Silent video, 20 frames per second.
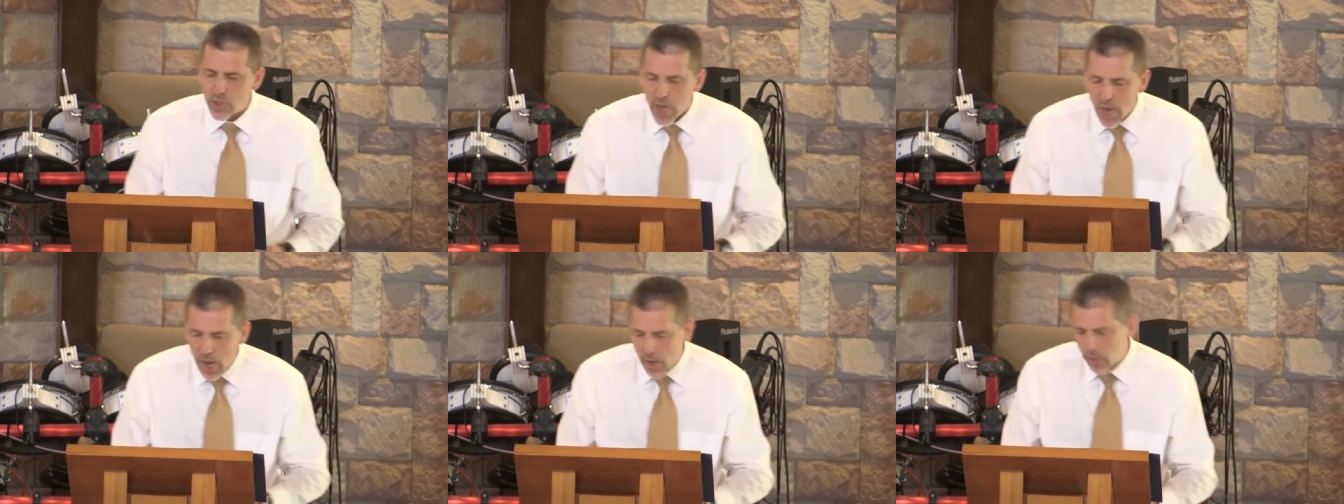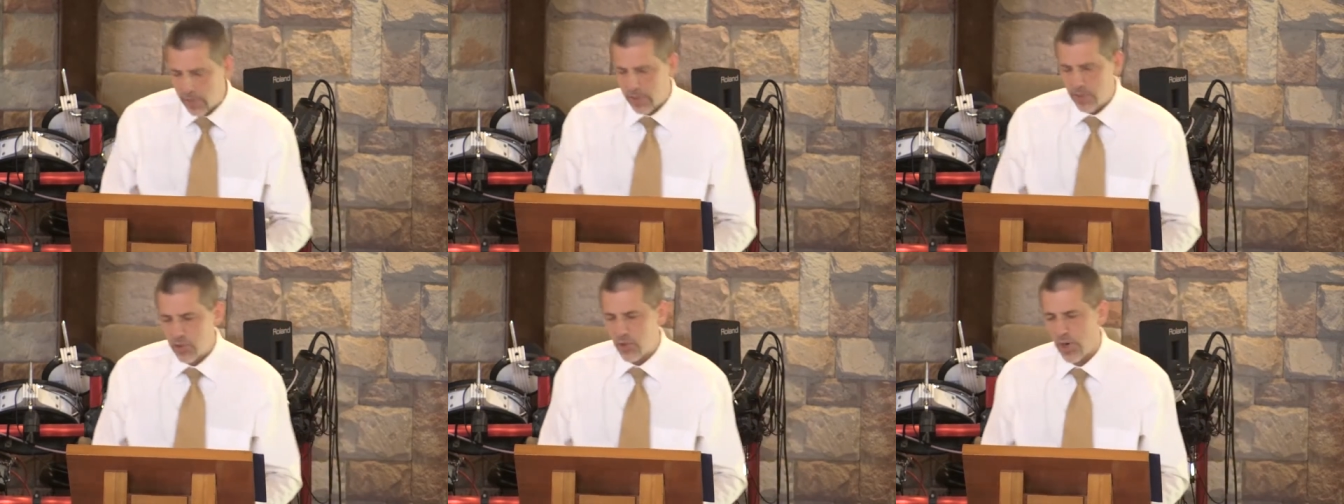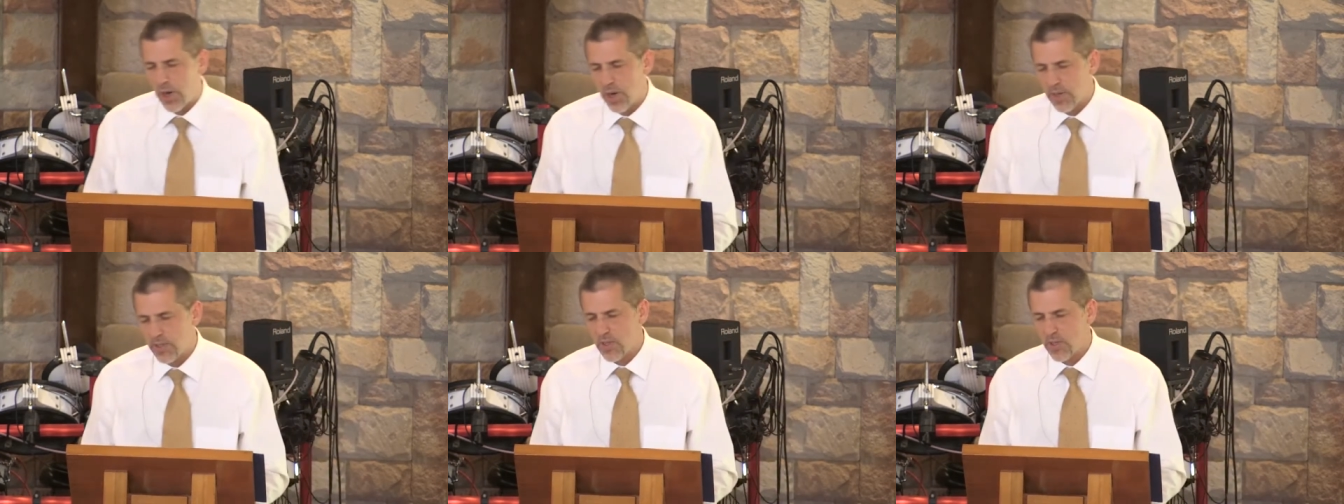
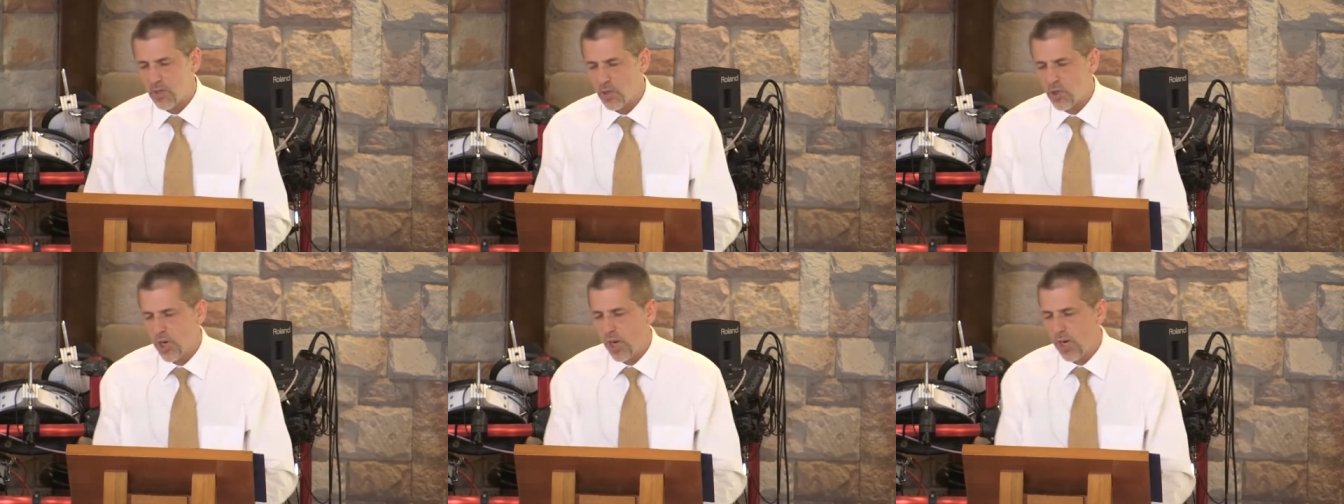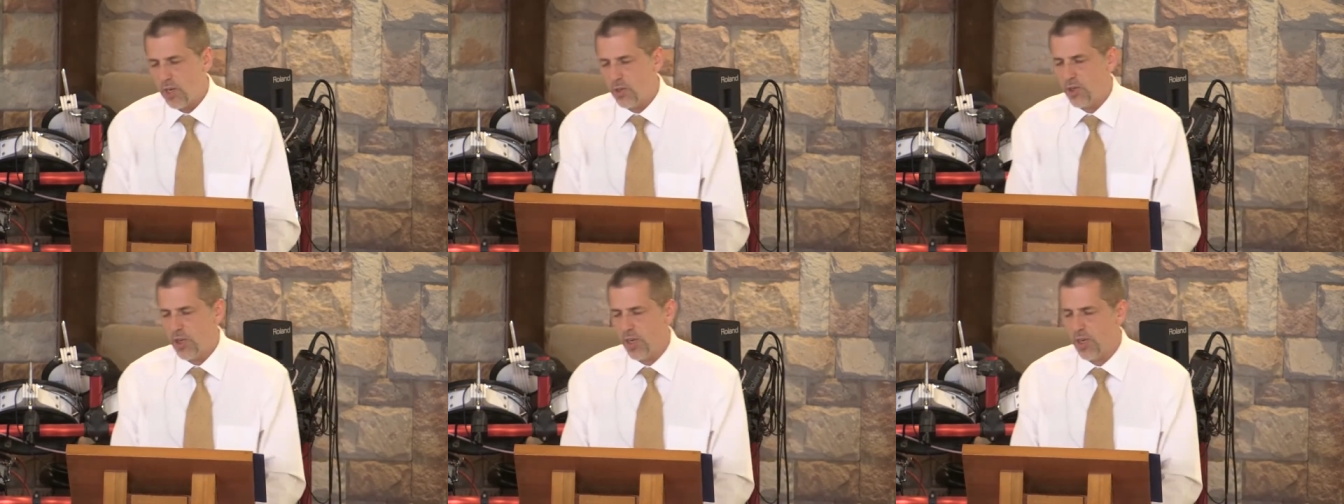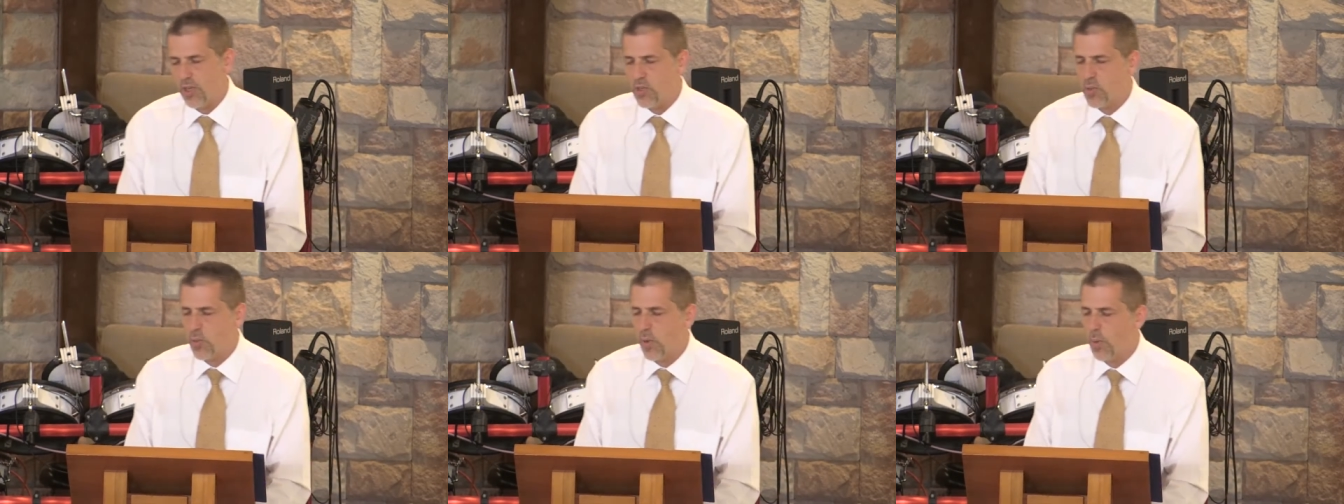Challenge us and change
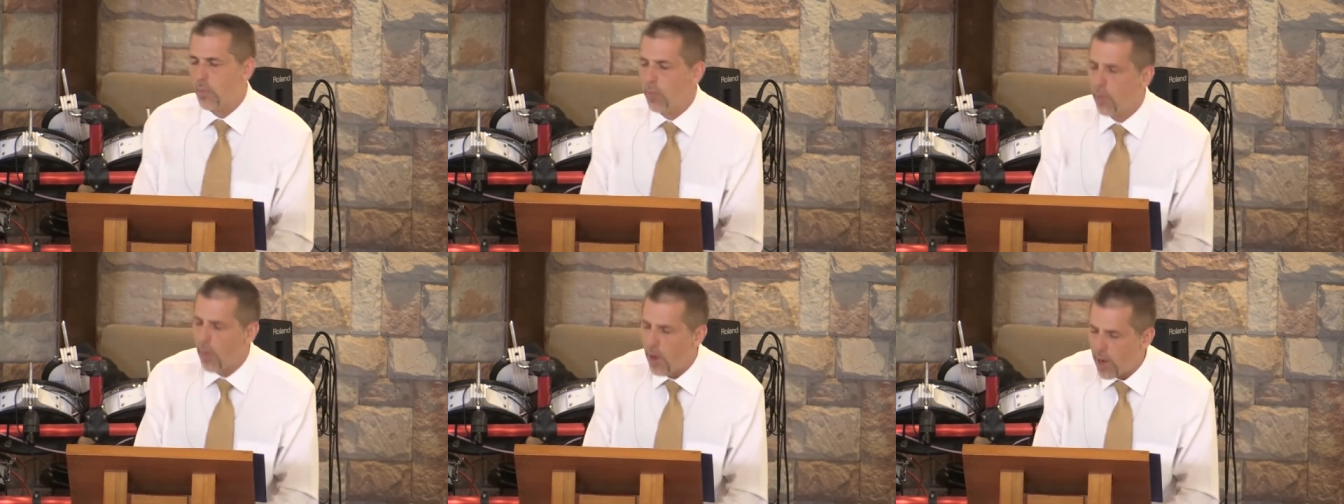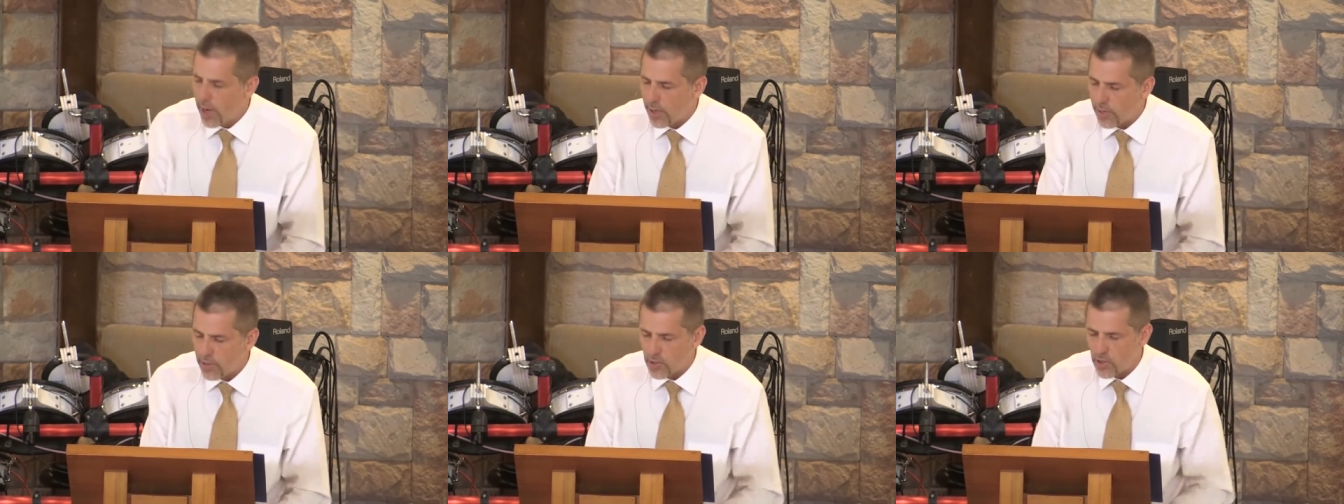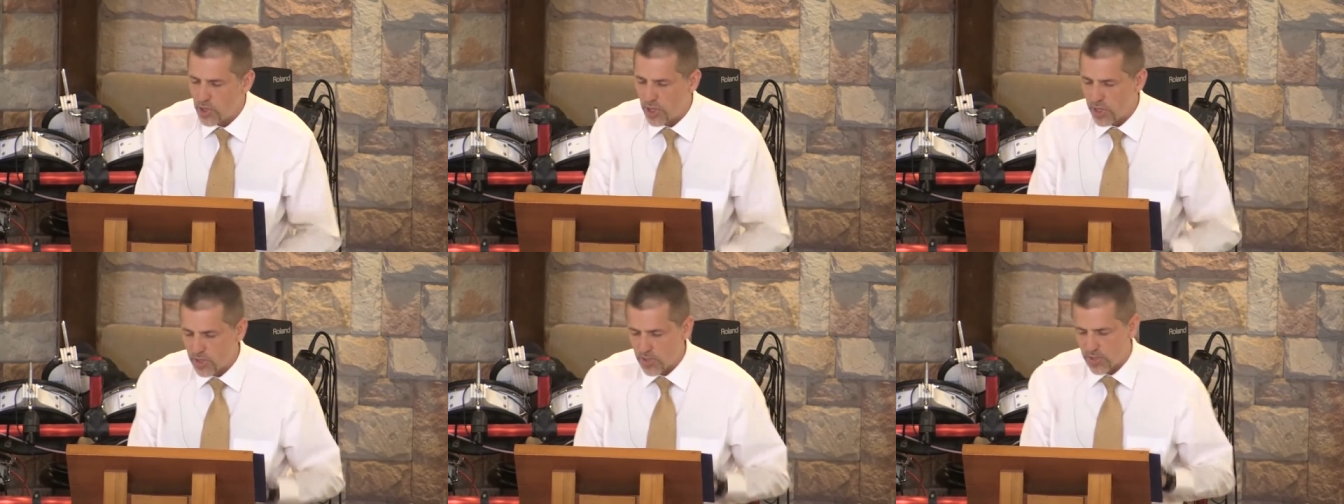us, we pray in
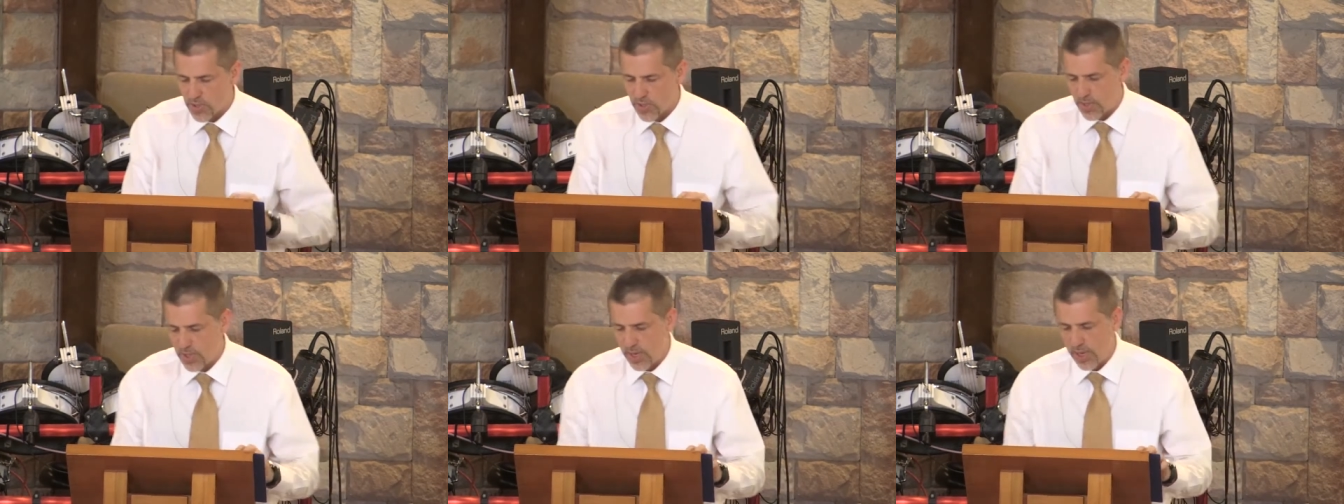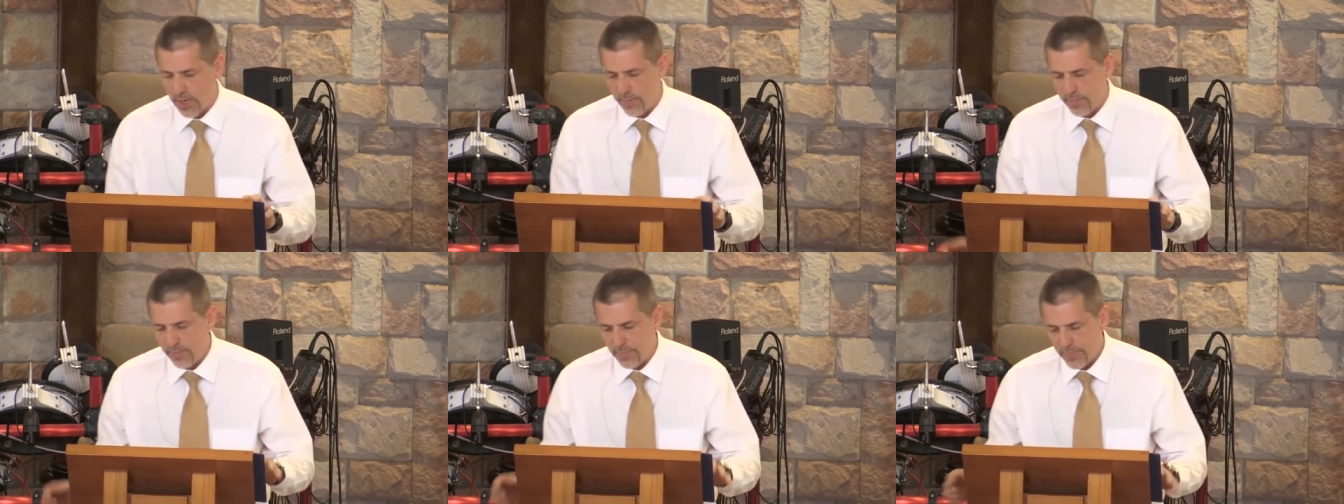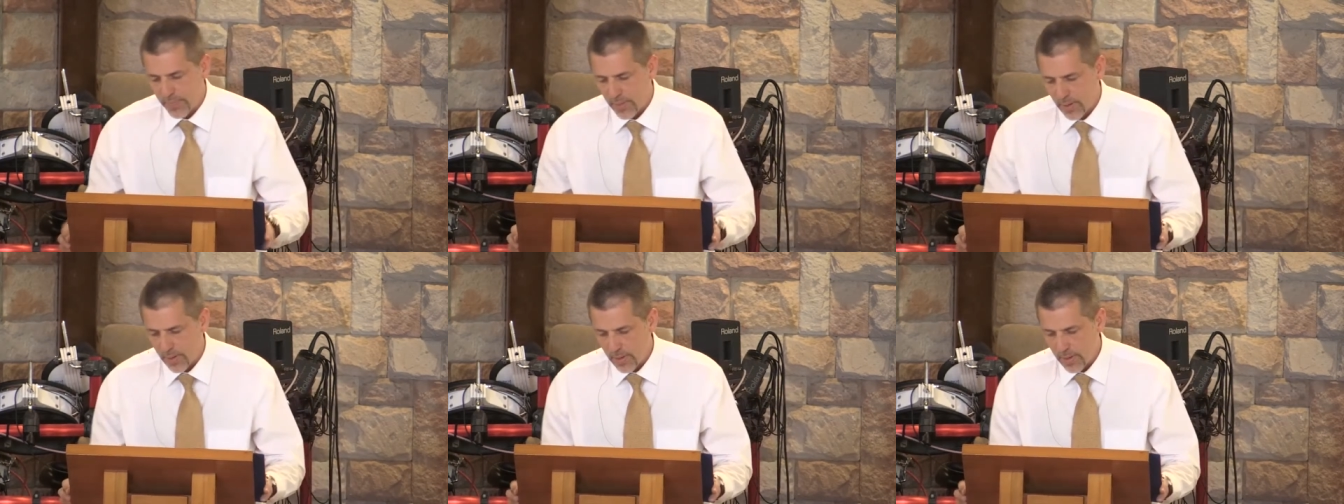Jesus' name.